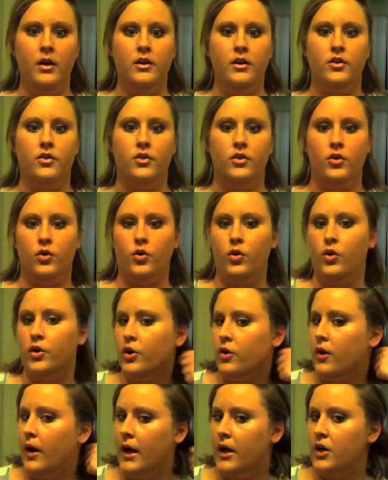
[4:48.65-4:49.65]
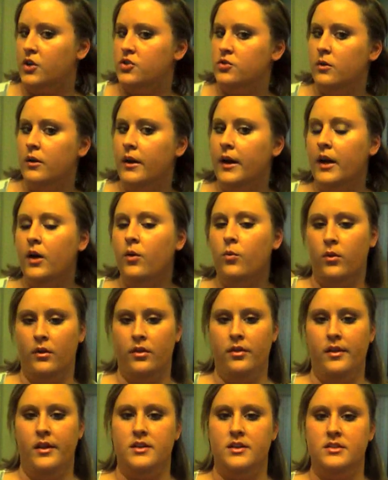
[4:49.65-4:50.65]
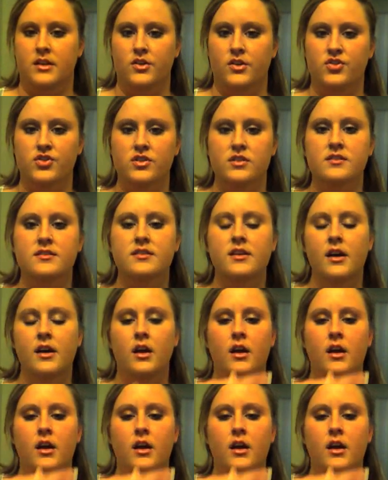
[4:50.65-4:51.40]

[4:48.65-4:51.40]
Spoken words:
You're going to curl your actual hair with the extensions.